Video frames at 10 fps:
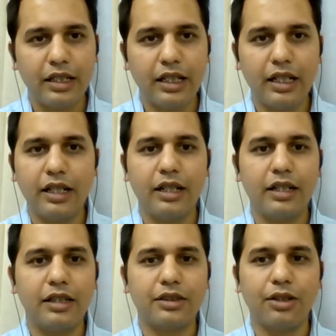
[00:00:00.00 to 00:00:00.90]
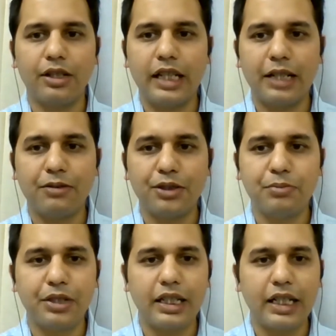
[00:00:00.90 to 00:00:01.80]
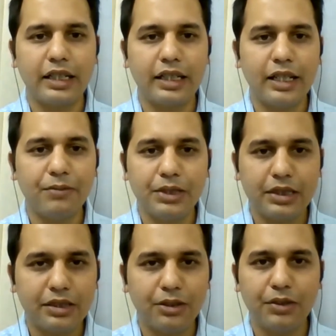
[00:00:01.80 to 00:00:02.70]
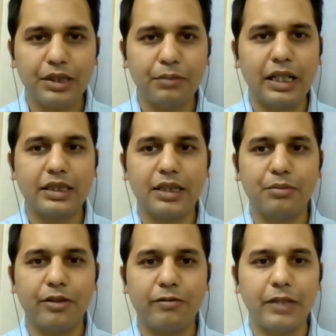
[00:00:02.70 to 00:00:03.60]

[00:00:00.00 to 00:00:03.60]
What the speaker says: thought that was put in and the efforts over the past couple of